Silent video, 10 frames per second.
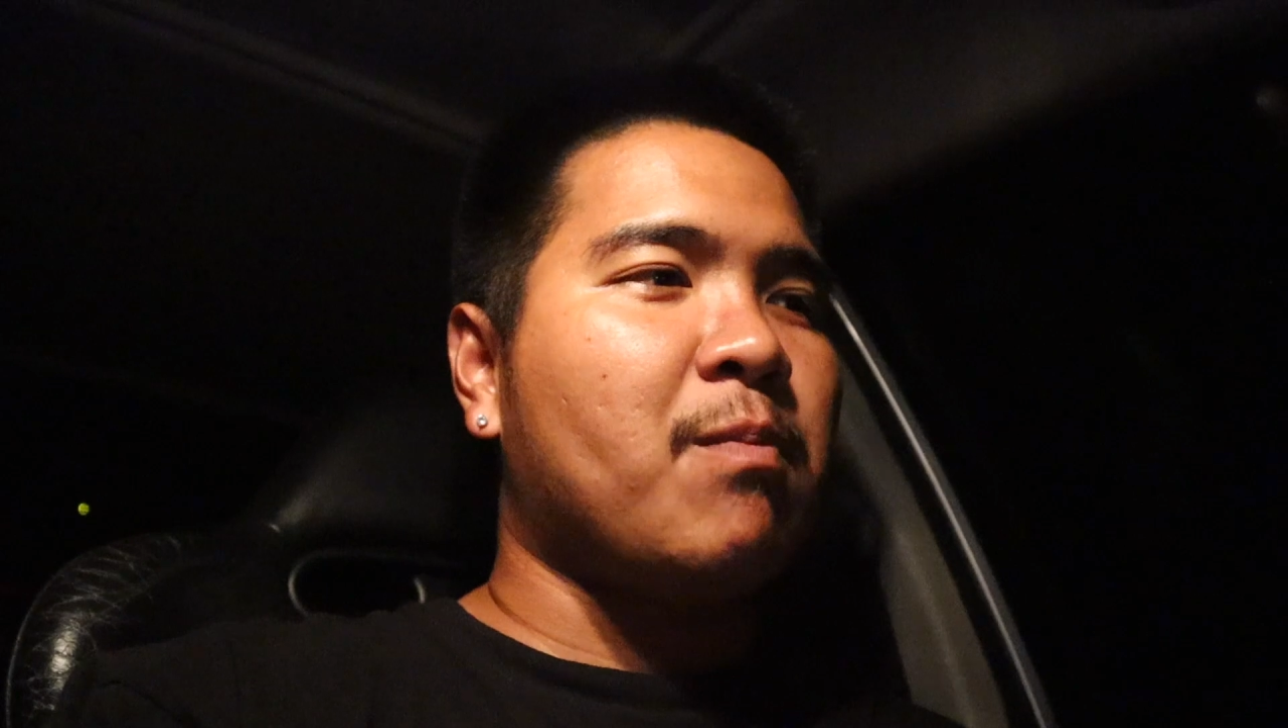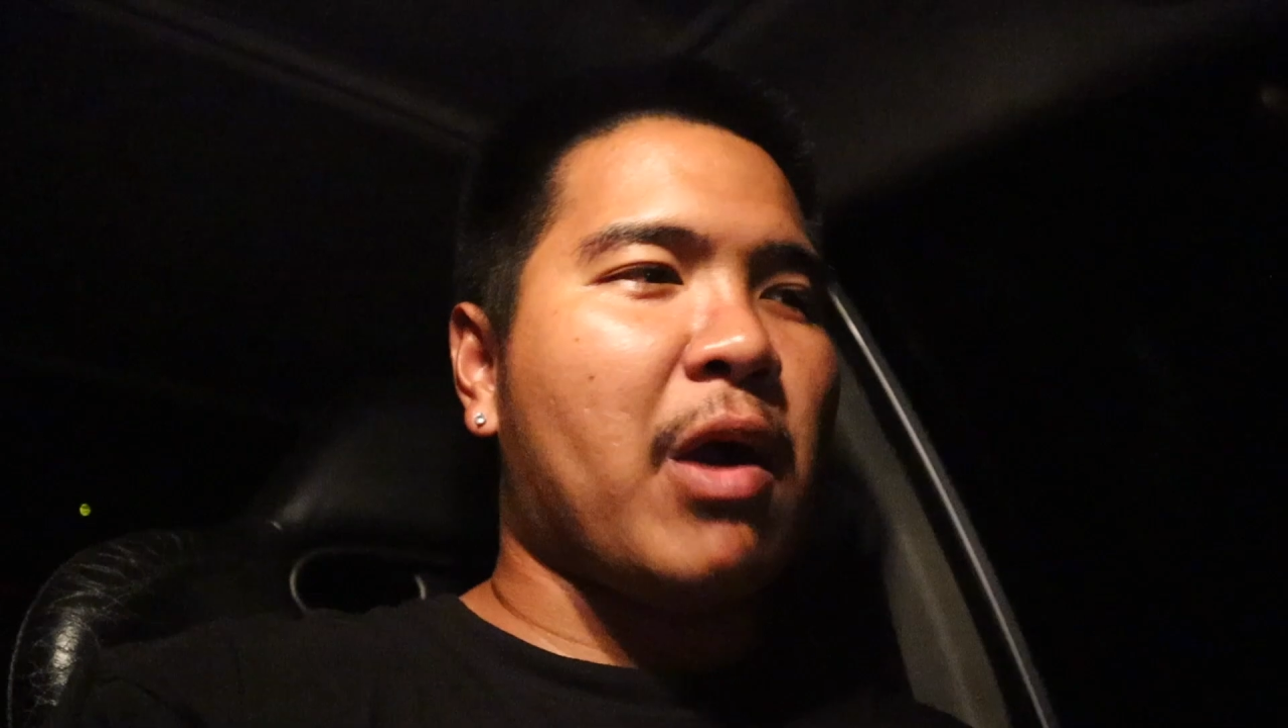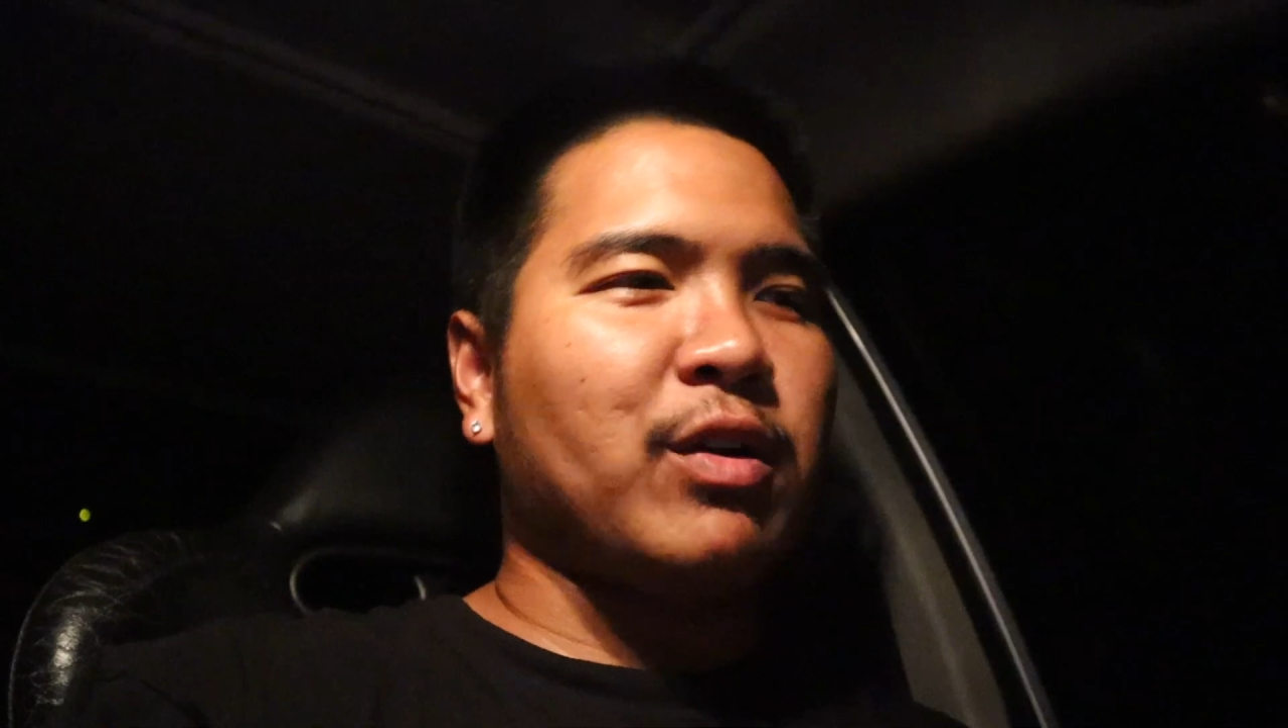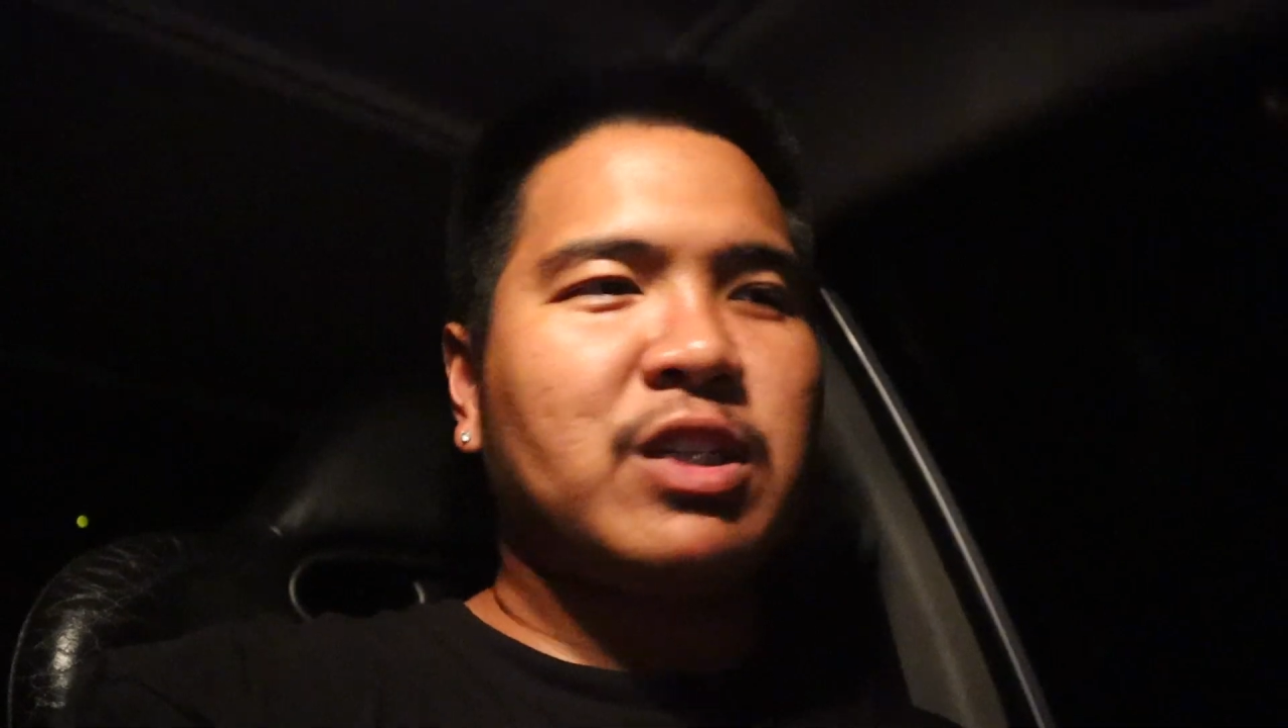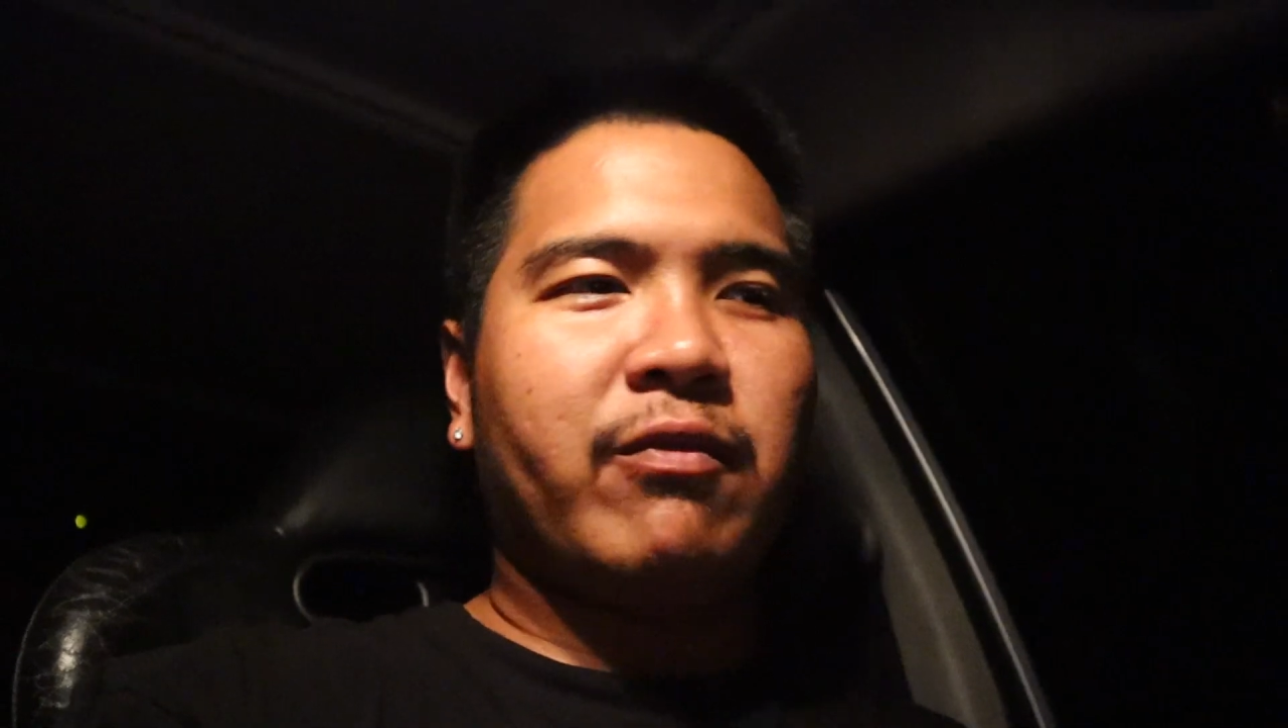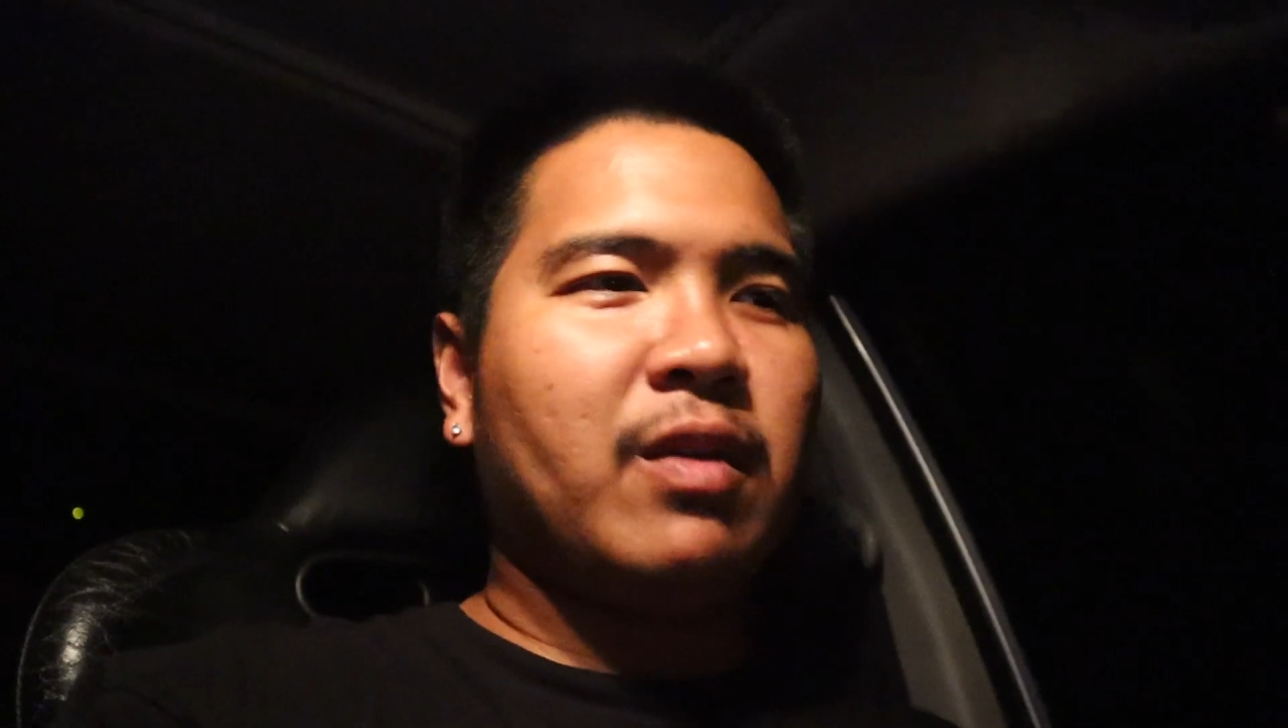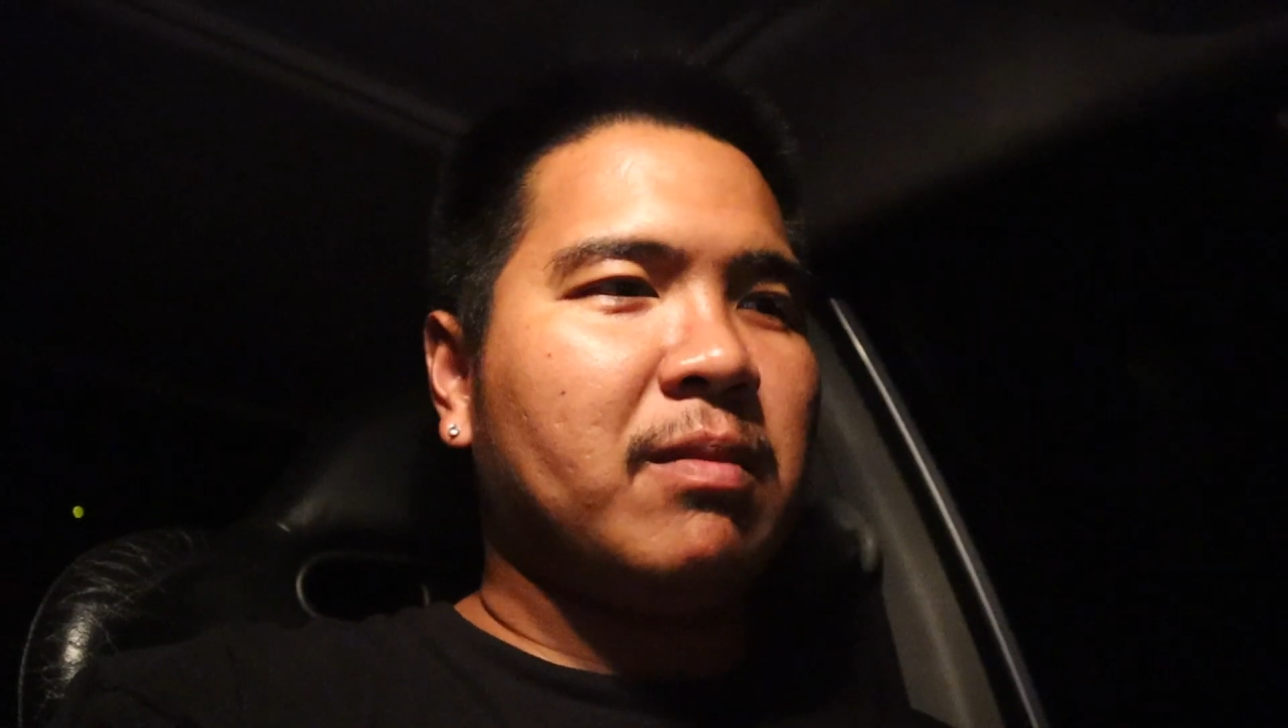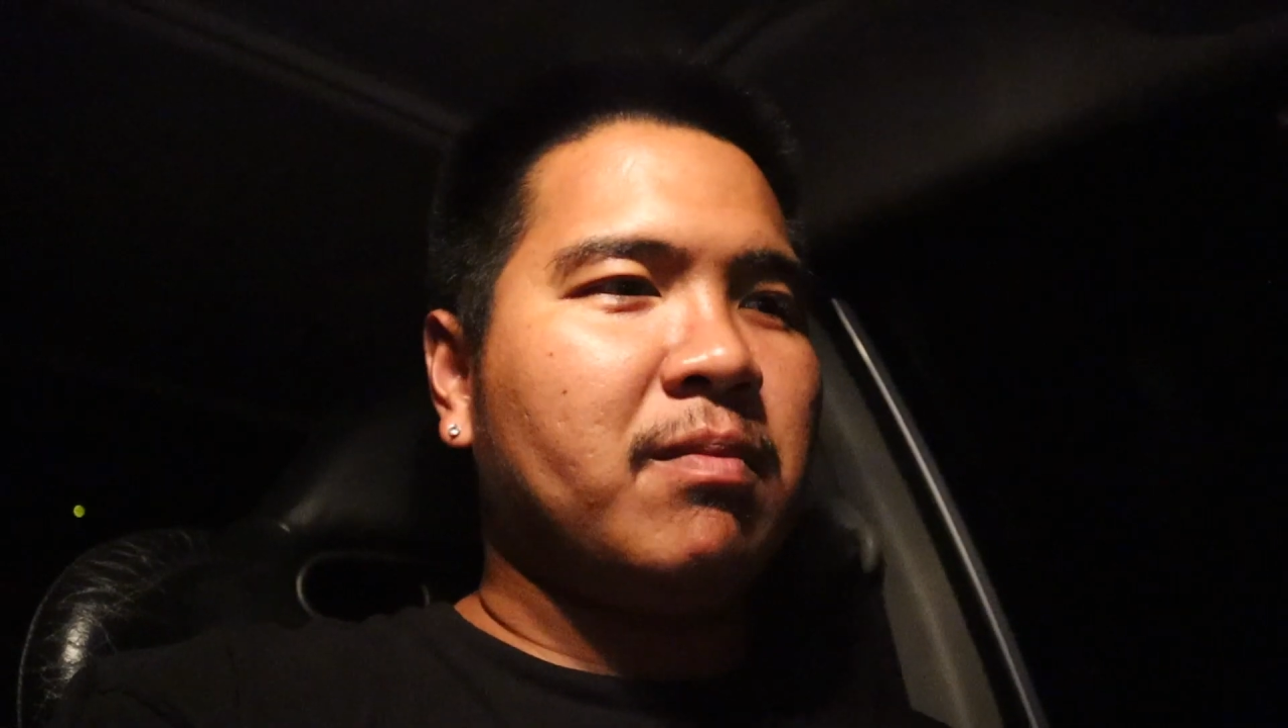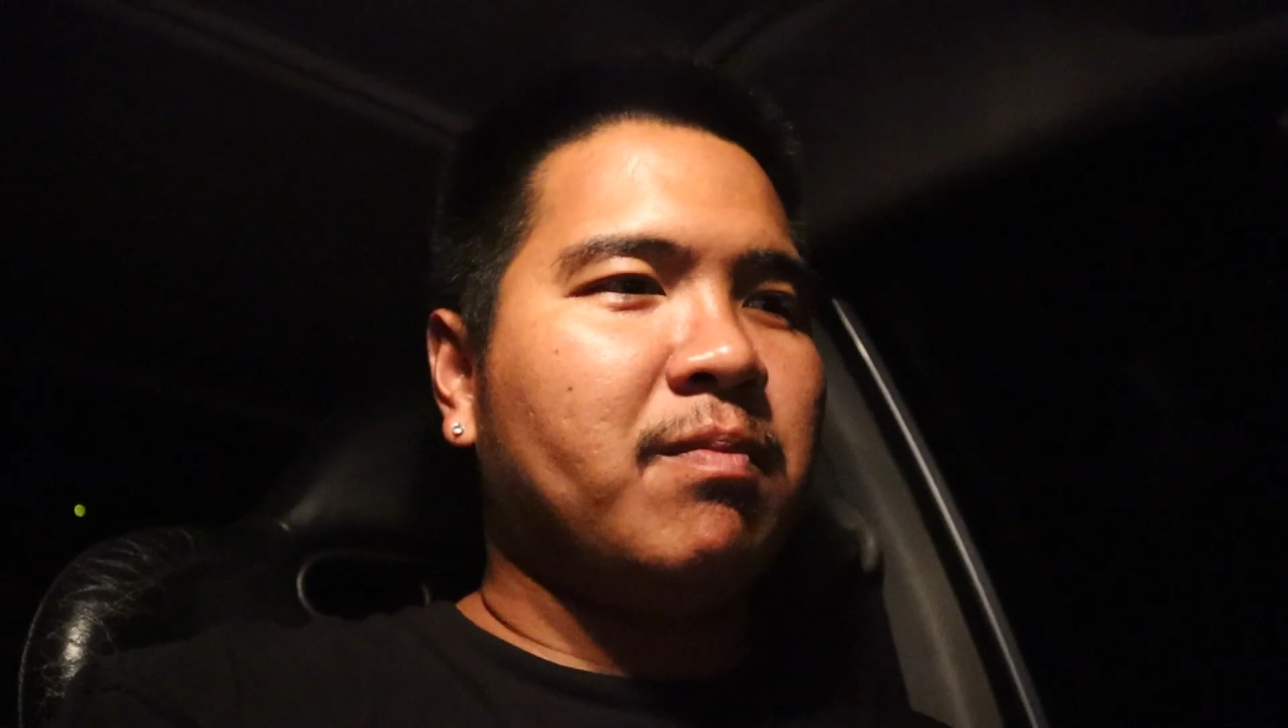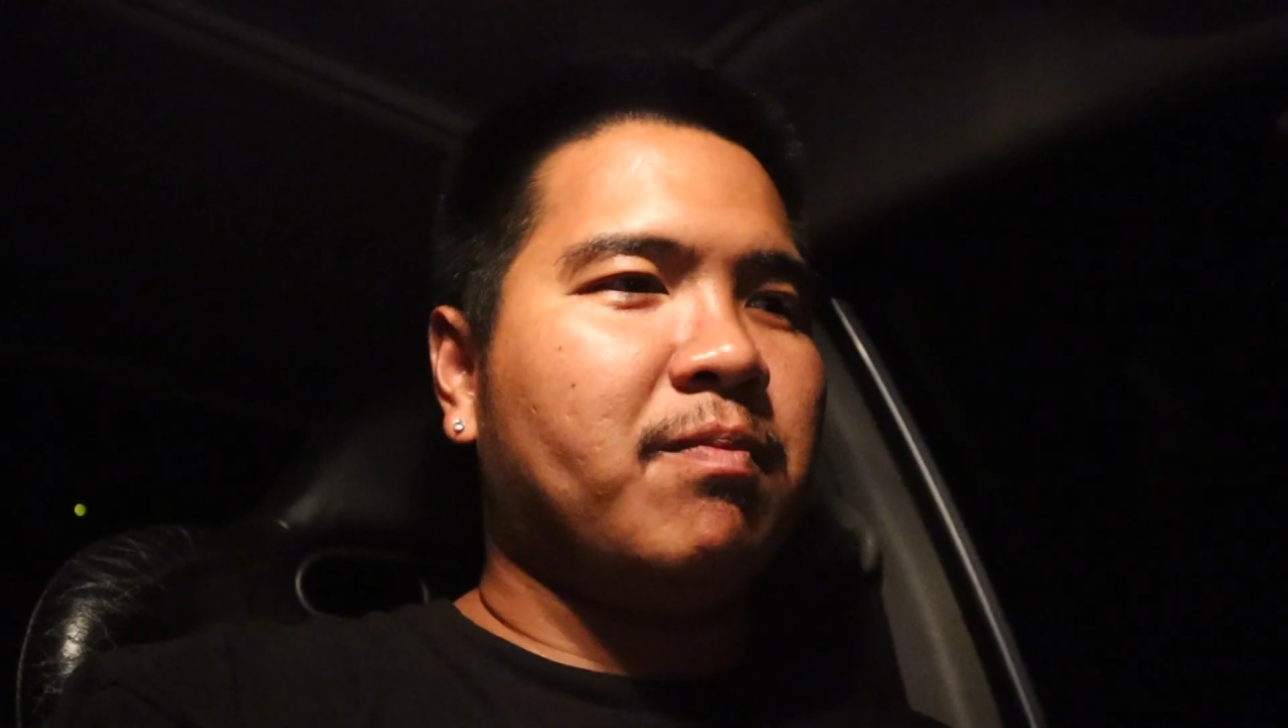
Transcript: power shifting,